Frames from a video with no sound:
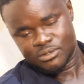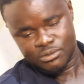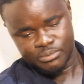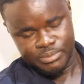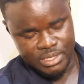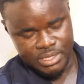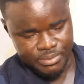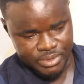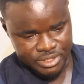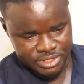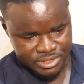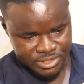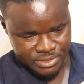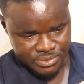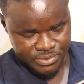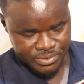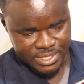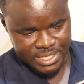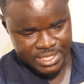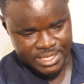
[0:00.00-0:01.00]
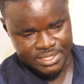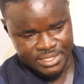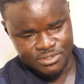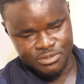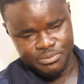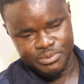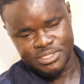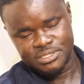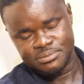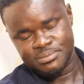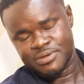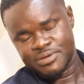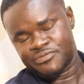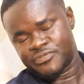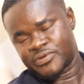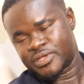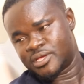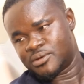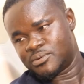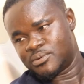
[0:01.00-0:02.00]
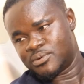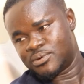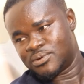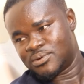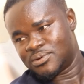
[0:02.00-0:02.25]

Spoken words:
We be a bachelor, and I'll be to my friend